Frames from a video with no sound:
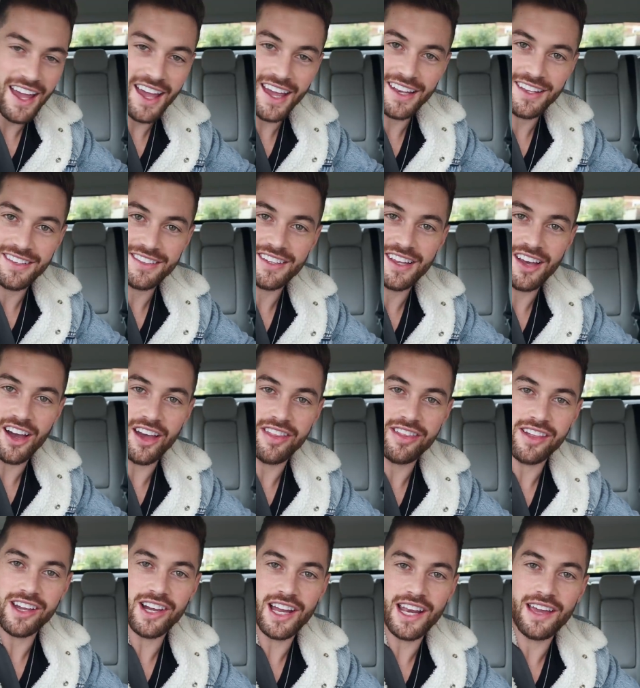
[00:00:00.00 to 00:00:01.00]
and I
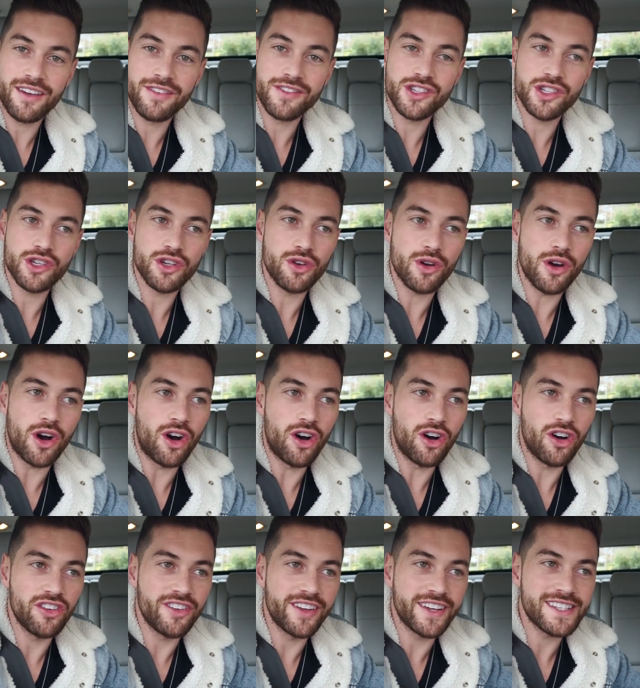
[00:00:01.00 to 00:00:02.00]
think I left you
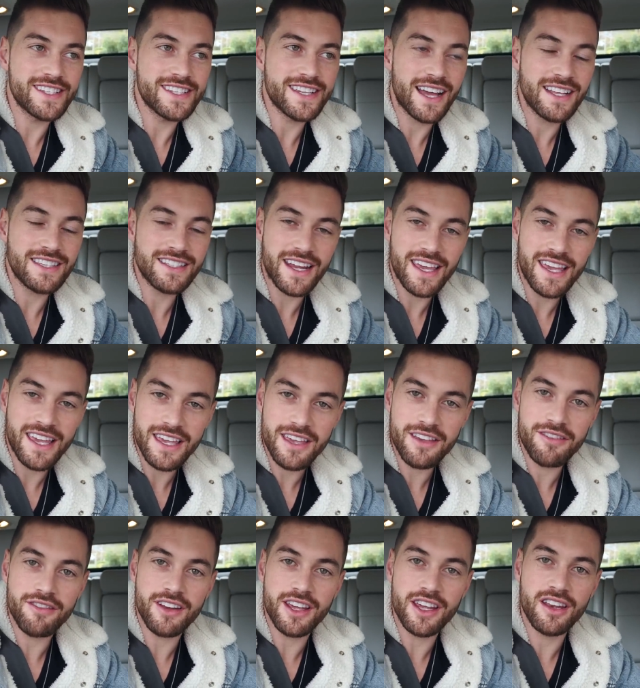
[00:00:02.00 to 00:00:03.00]
on Saturday
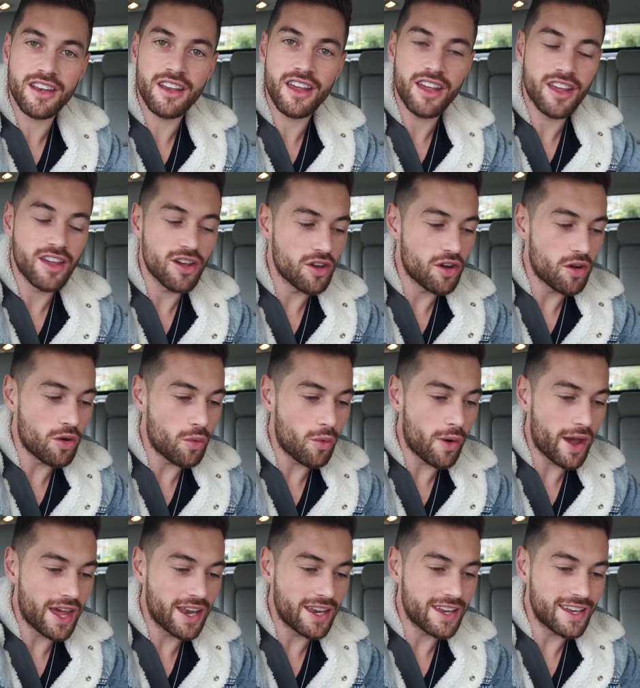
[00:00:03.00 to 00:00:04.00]
evening
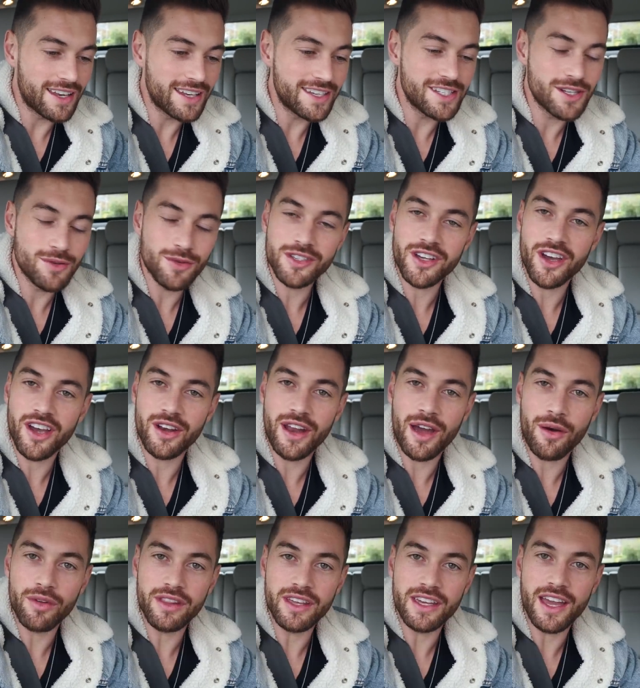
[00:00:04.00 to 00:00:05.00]
when Lydia was going
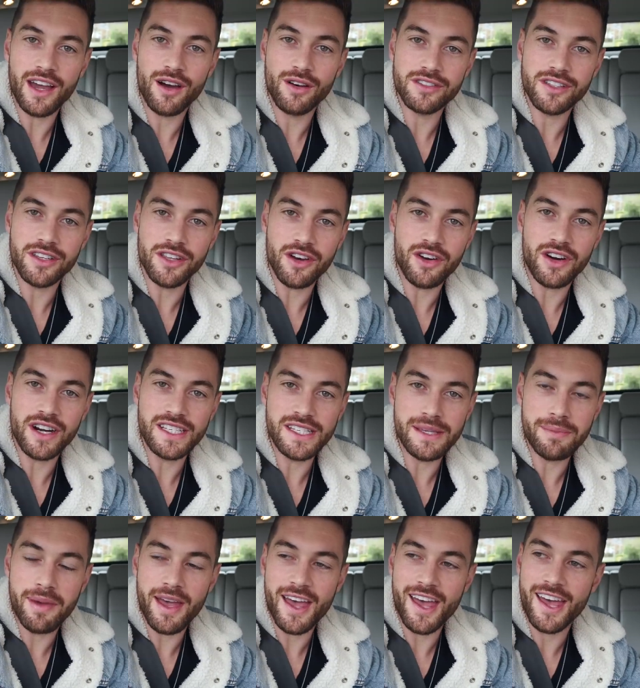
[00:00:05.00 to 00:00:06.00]
out with the girls to the
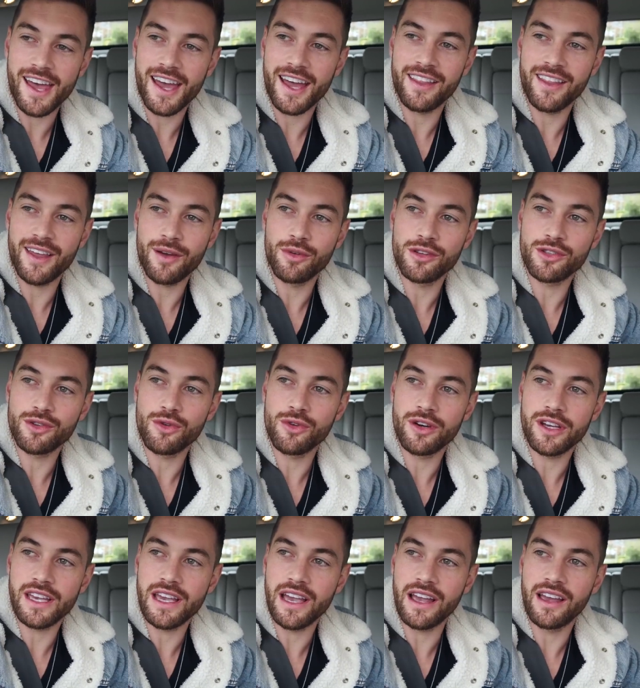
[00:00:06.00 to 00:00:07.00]
Crazy Bear, and they were
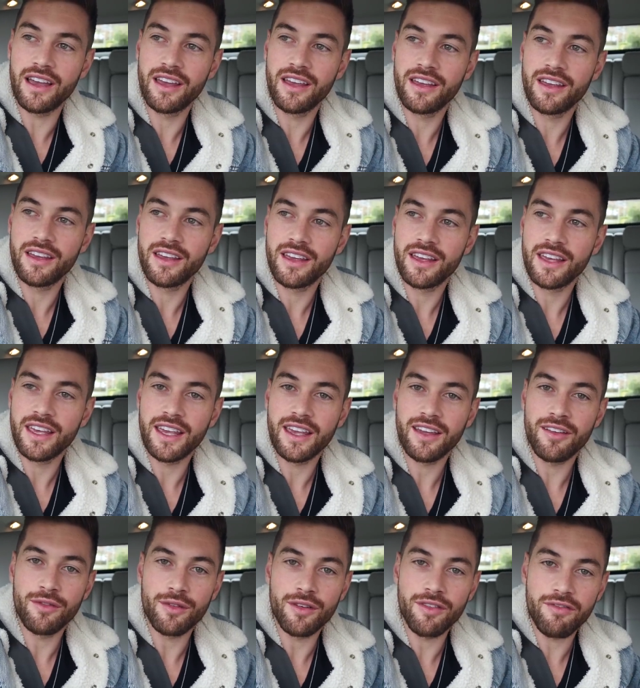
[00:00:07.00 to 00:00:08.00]
talking
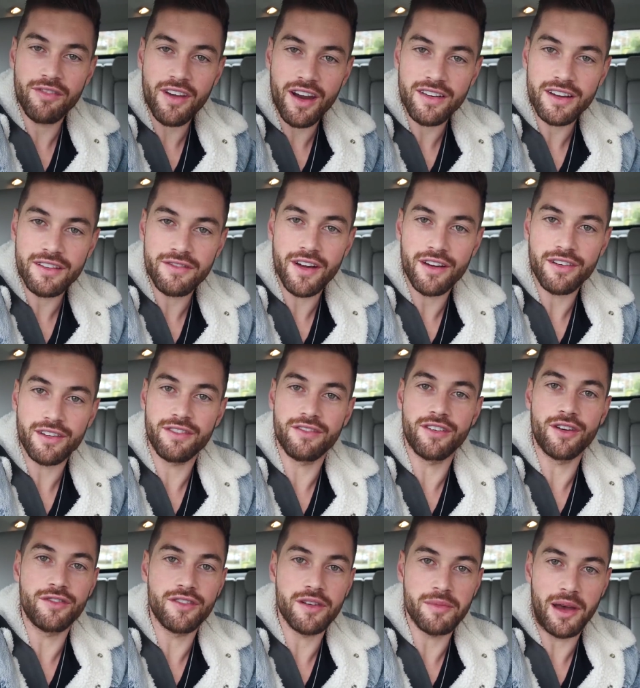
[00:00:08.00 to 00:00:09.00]
with very, very
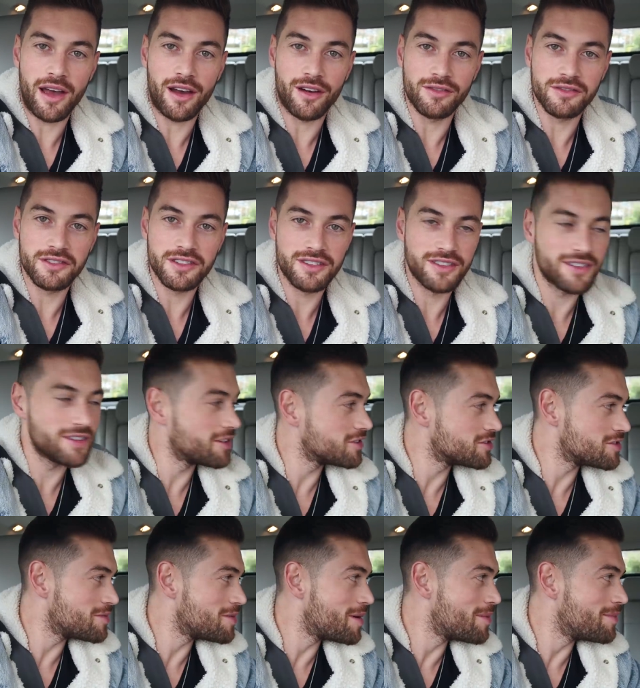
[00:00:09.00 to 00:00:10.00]
filthy mouths.
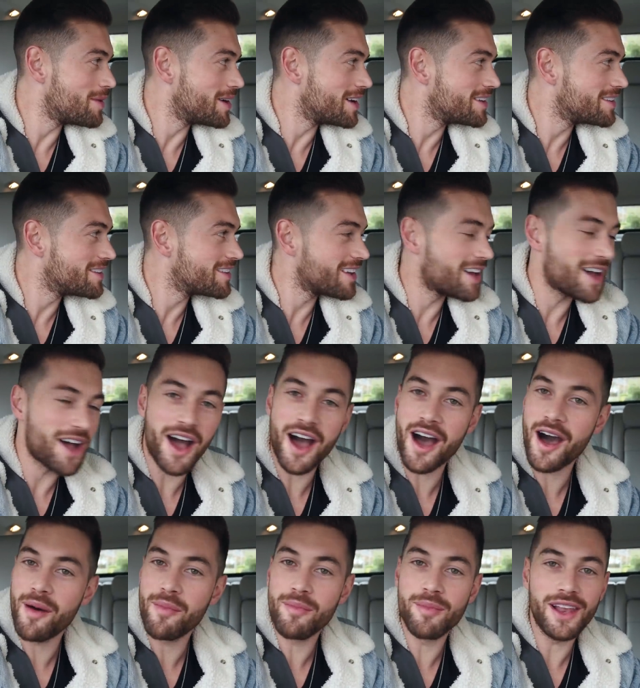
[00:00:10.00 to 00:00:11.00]
Do you remember? Alex
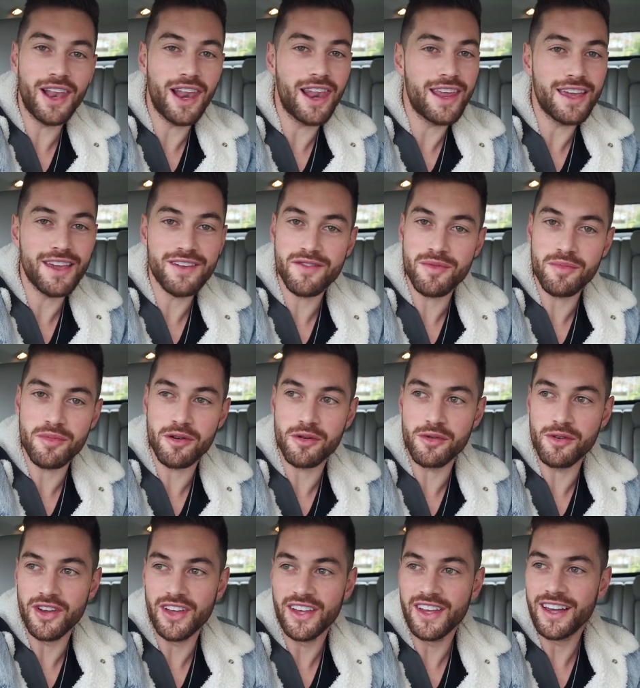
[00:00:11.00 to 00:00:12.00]
was
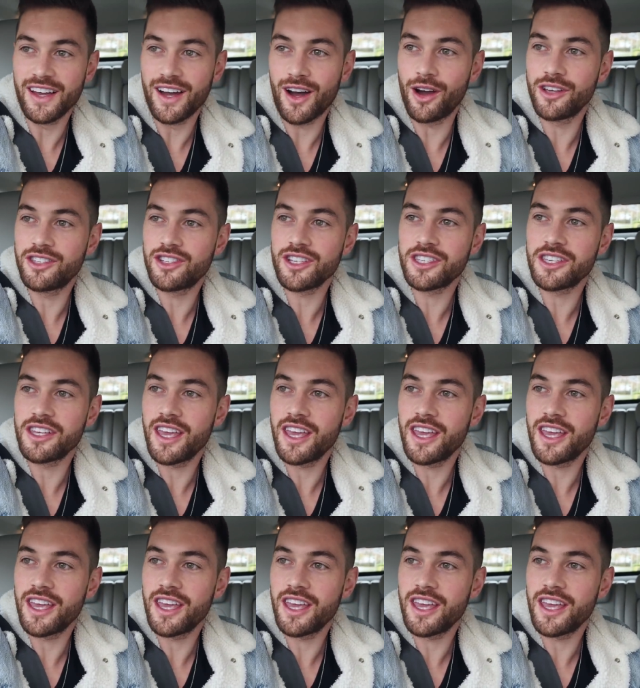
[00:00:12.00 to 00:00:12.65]
unbelievable. I just